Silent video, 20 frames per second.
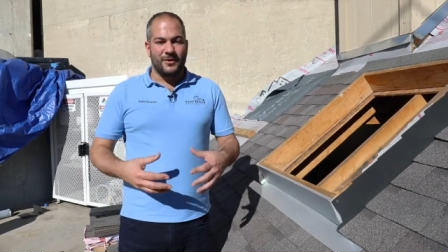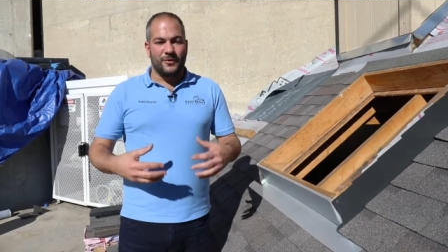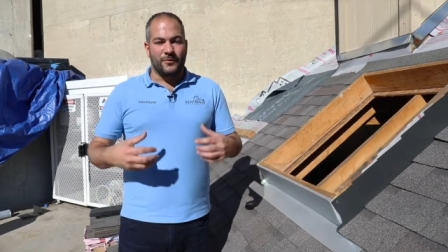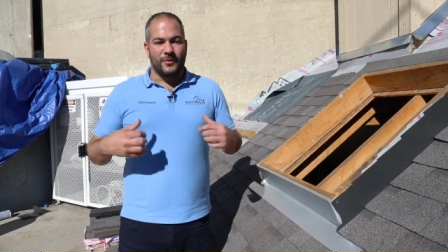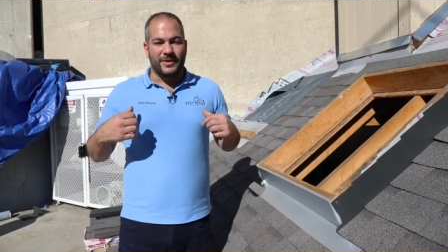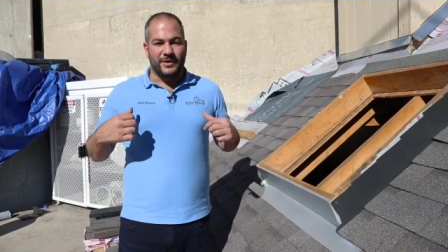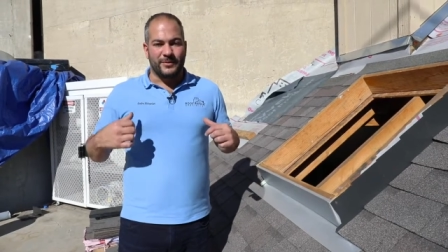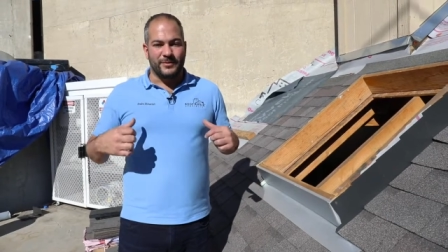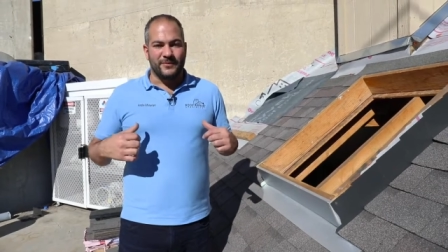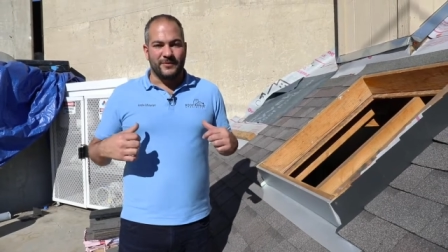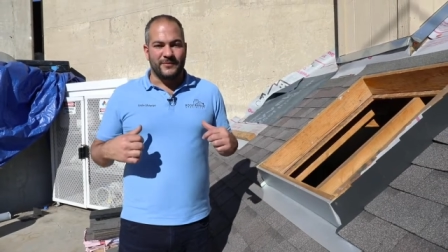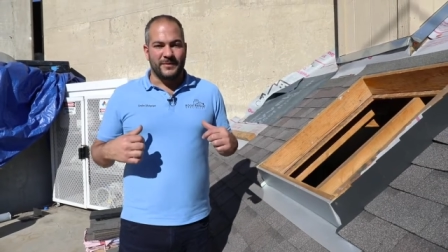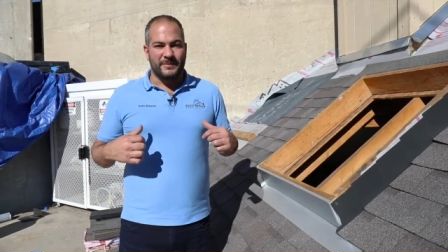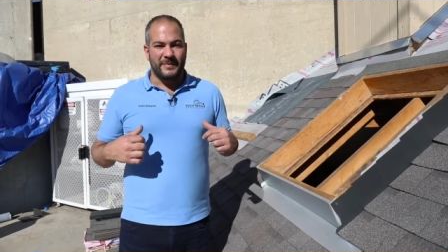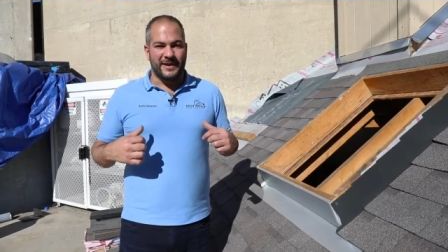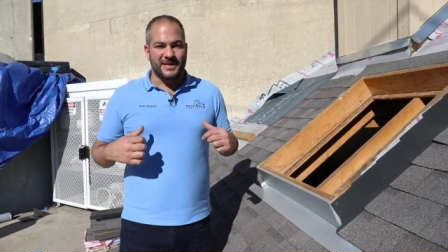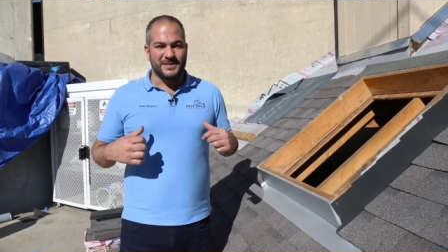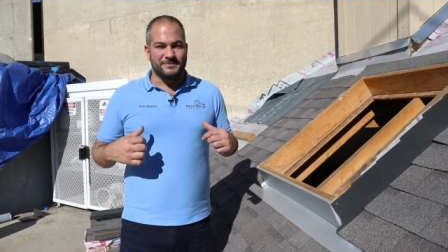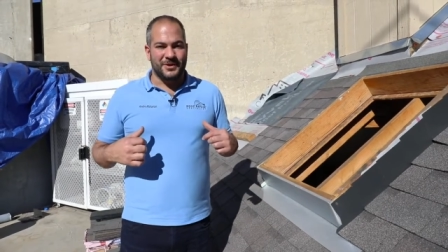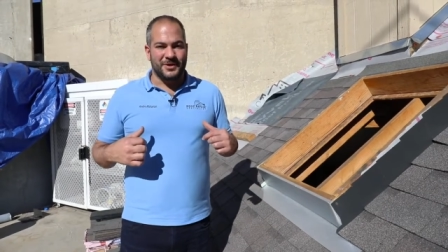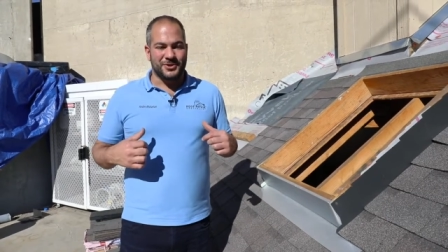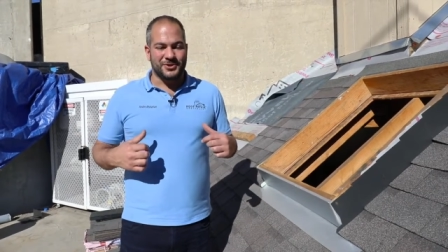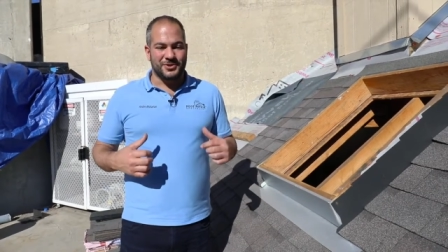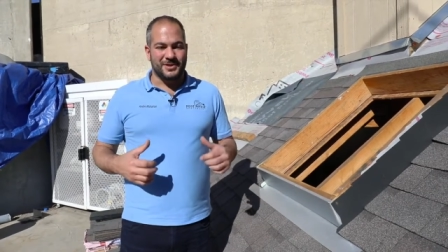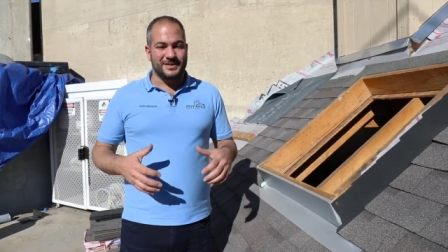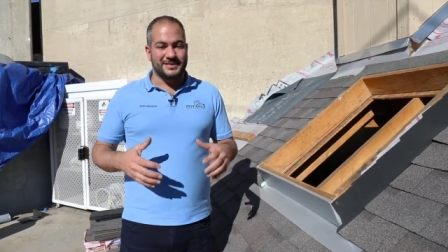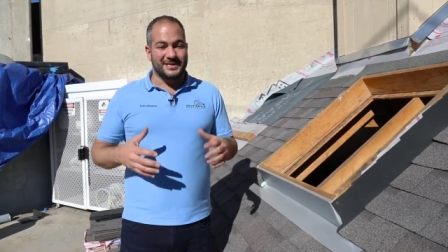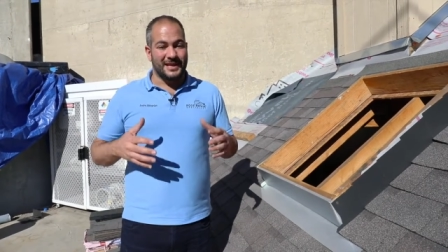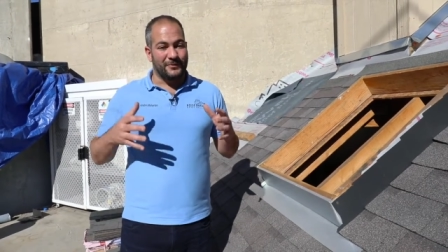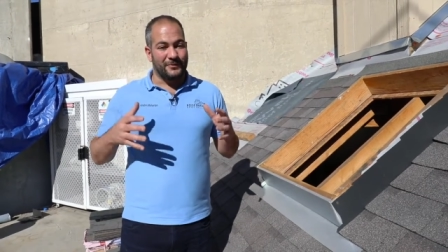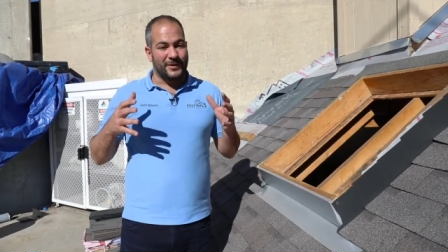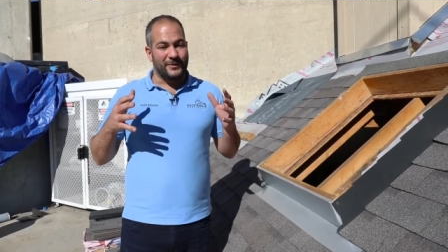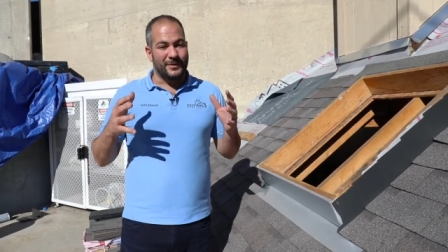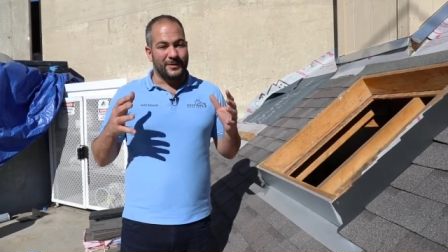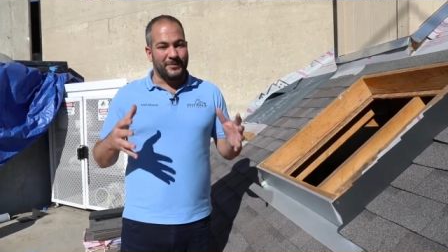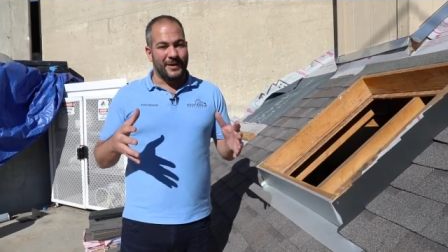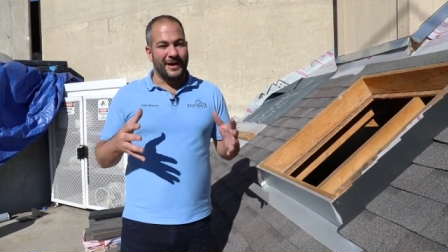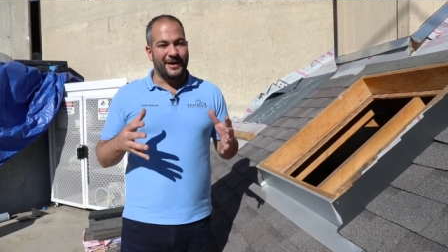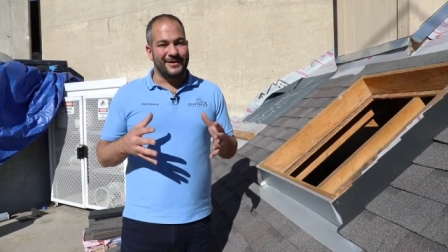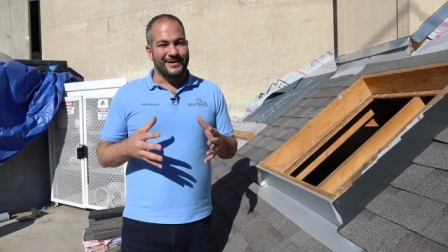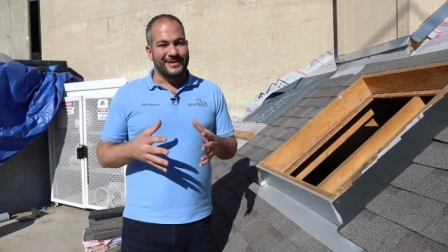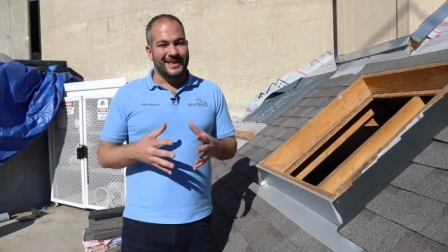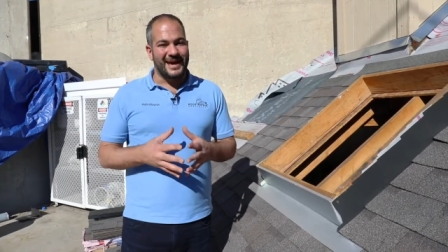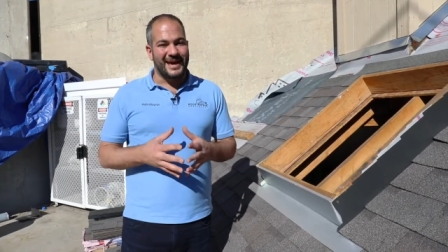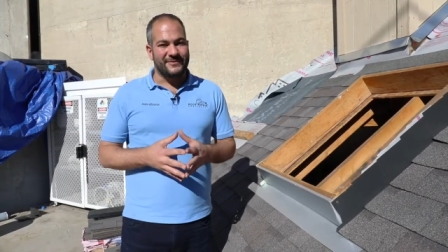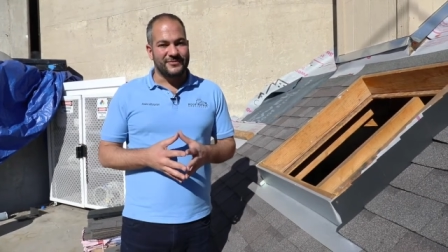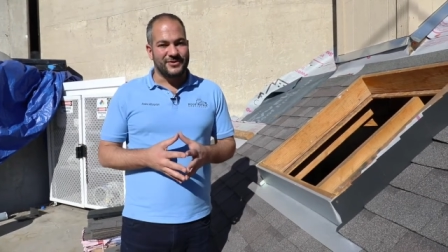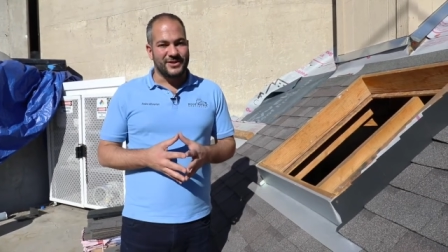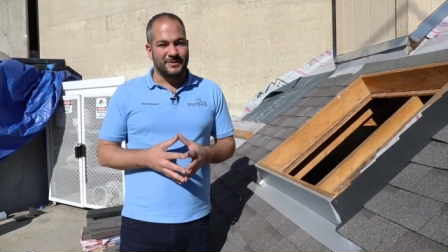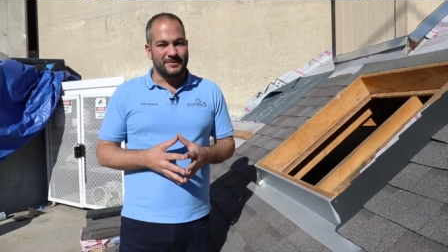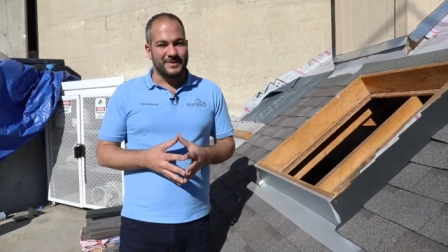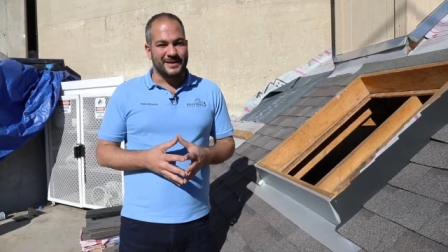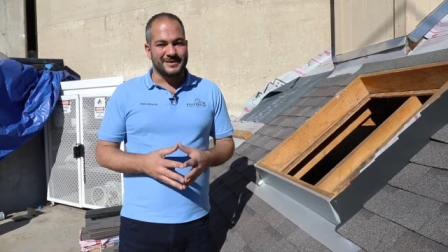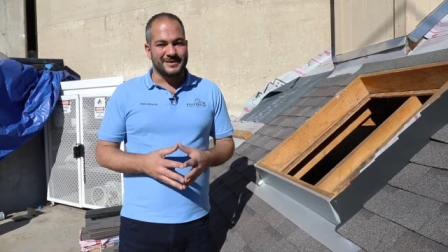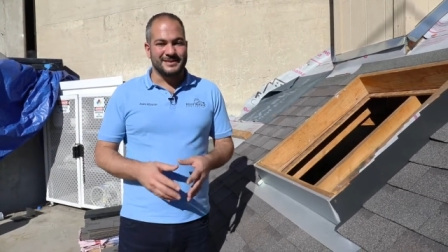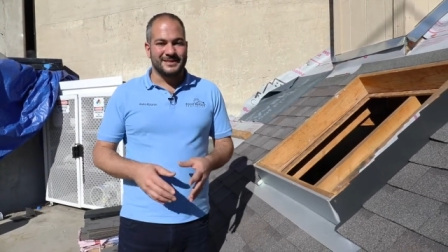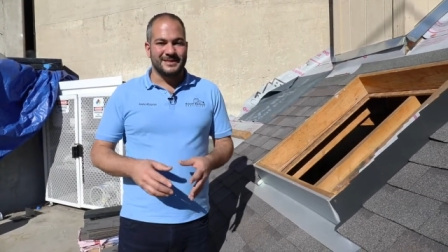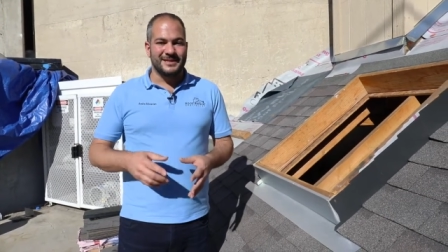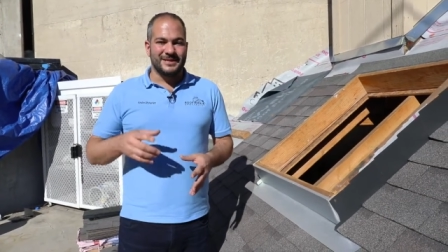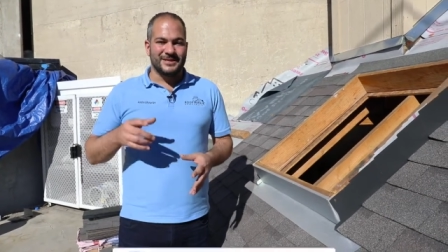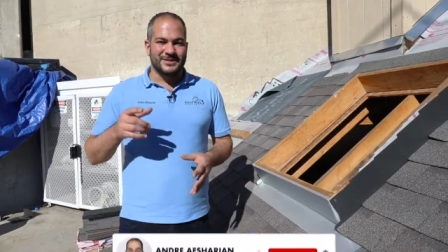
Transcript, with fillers: We're the roof repair specialist and we repair a lot of chimneys.